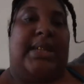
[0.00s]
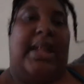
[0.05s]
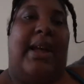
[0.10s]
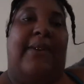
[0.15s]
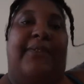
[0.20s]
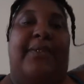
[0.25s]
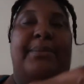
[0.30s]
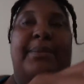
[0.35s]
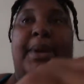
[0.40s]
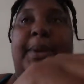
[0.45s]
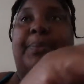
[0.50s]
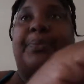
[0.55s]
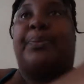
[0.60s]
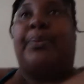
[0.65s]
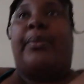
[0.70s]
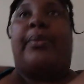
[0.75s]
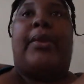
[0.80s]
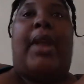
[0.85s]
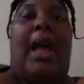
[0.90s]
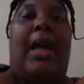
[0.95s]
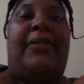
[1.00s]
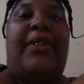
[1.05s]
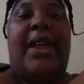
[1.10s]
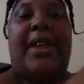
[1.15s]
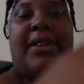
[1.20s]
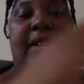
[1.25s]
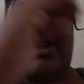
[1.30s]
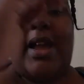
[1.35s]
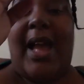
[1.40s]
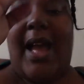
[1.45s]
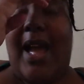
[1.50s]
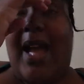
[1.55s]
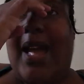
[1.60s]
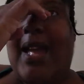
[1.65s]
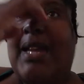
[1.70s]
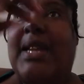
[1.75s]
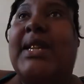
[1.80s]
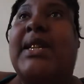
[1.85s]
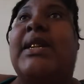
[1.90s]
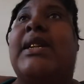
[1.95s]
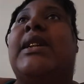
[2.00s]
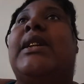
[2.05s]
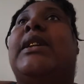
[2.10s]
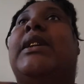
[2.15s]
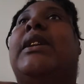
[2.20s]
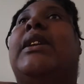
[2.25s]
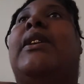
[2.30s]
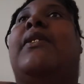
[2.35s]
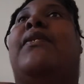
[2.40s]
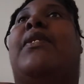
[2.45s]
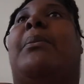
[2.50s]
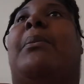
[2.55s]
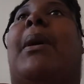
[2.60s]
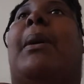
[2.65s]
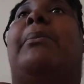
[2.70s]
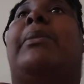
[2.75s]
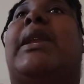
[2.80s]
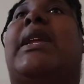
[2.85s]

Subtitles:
is not for me. I thank you God for my